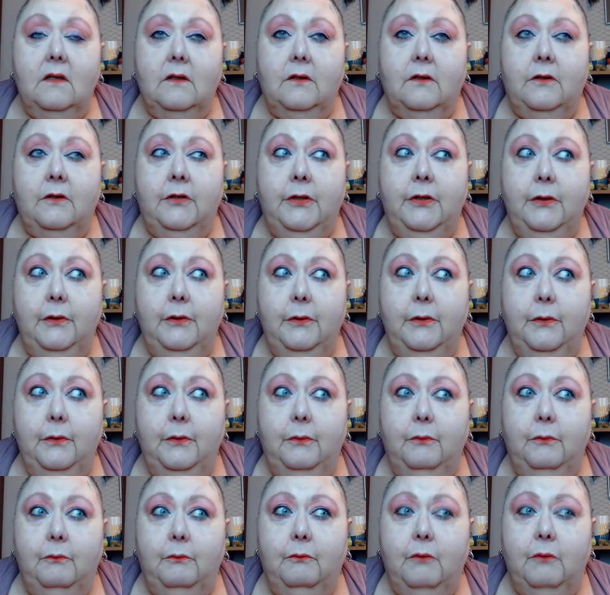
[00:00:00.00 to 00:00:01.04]

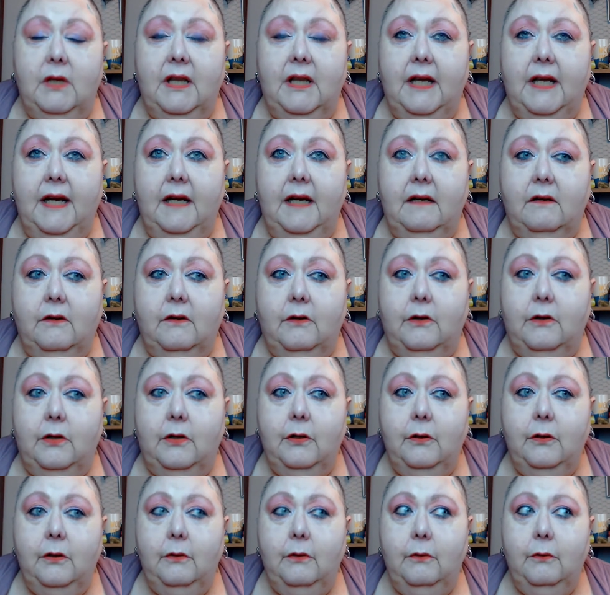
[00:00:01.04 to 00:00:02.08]
to relate
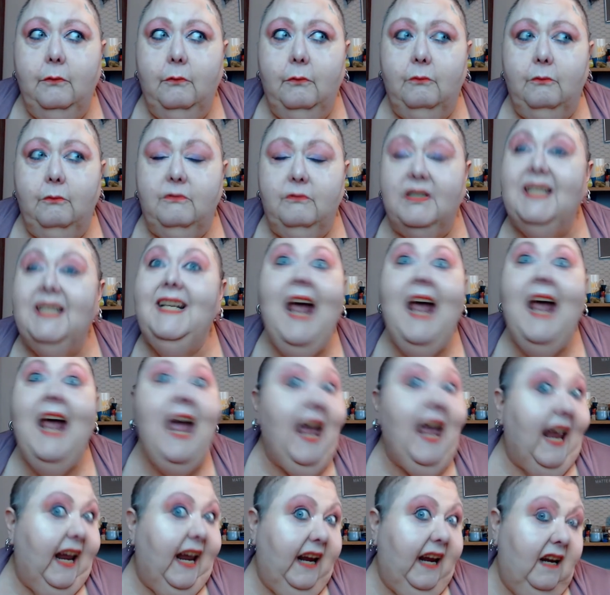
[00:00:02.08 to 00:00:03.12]
to
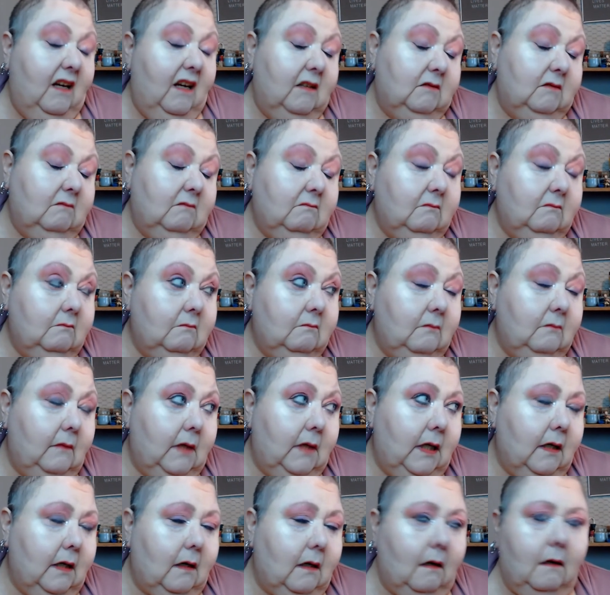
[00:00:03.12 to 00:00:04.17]
today,
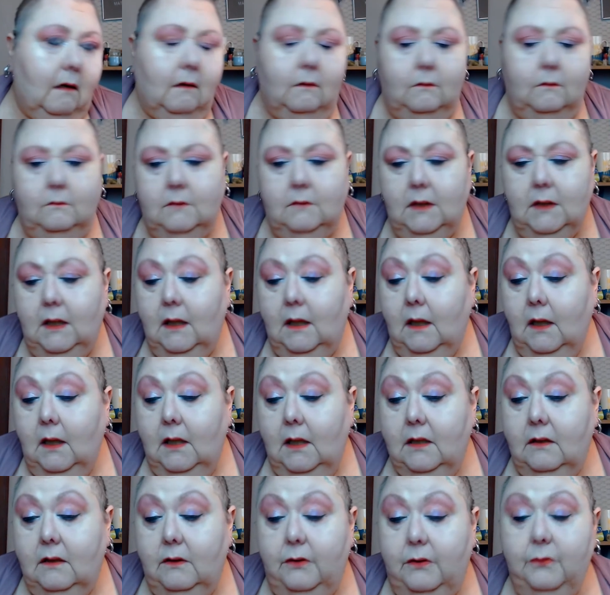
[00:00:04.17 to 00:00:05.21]
you know,
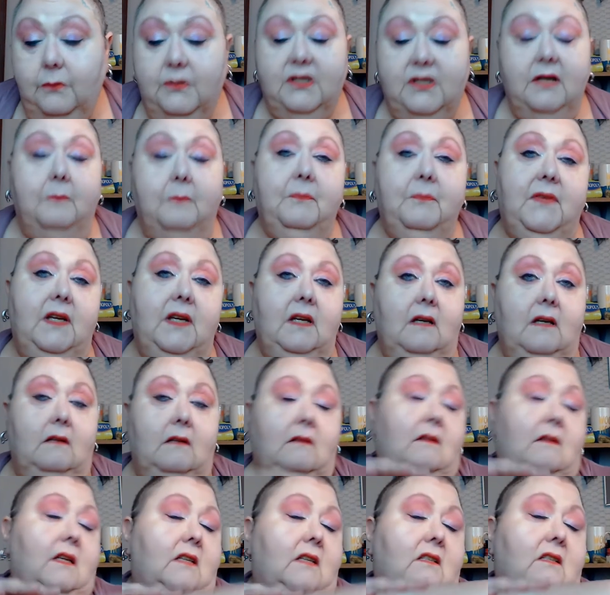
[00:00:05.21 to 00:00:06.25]
do something
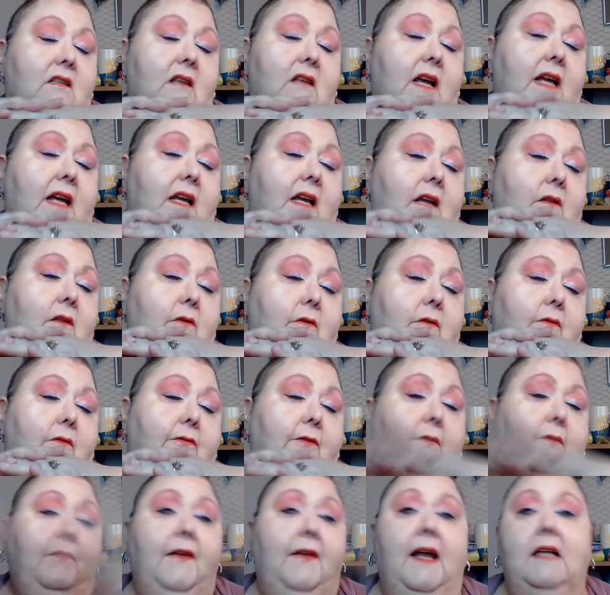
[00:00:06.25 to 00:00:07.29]
that's like either
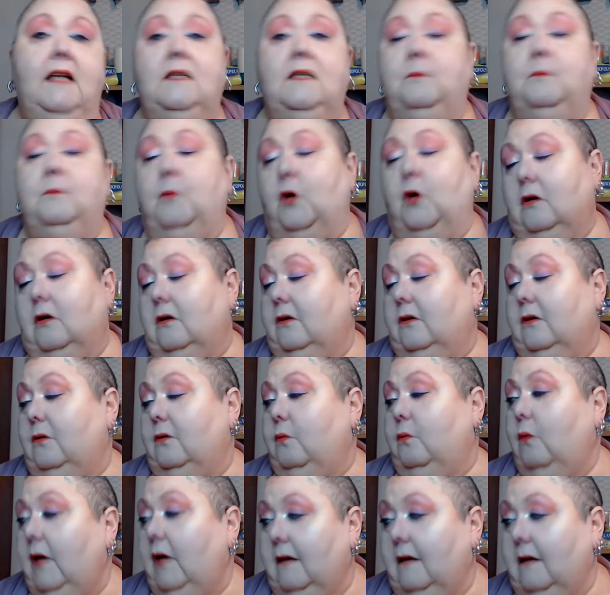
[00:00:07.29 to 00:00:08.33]
for Facebook or
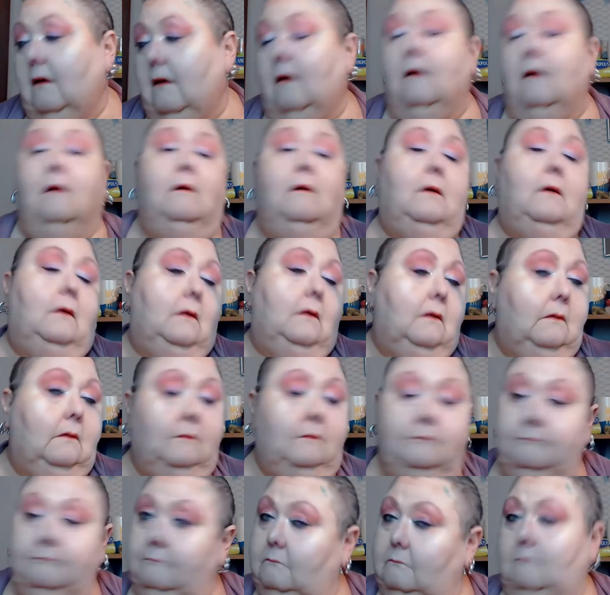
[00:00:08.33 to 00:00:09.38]
Twitter or
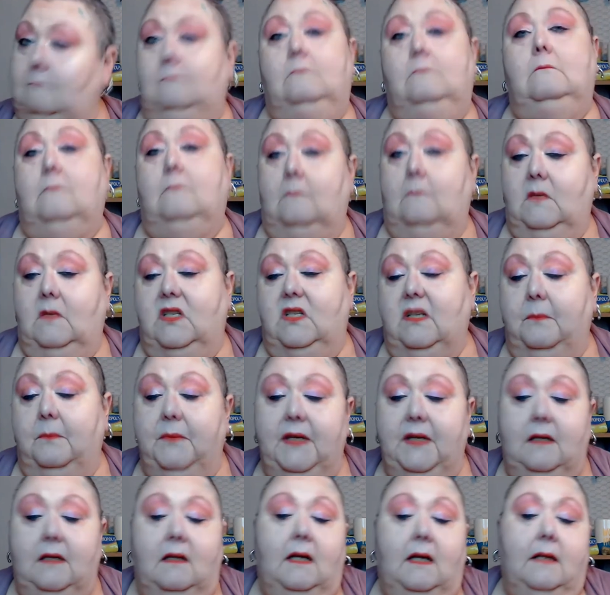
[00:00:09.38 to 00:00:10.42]

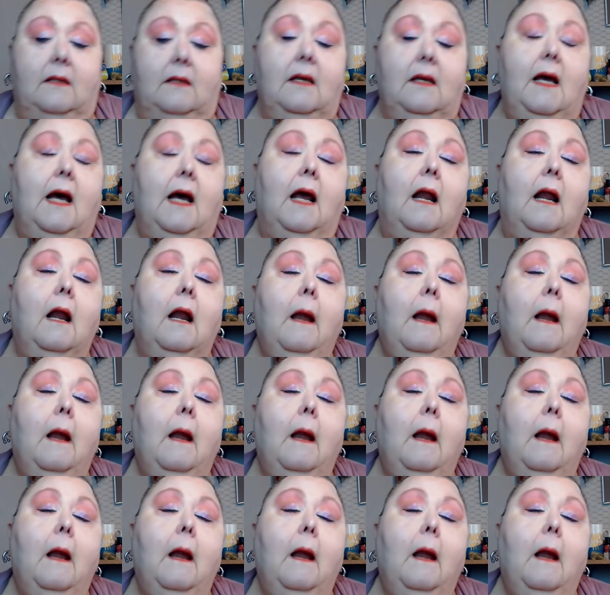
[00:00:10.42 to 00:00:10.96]
something like that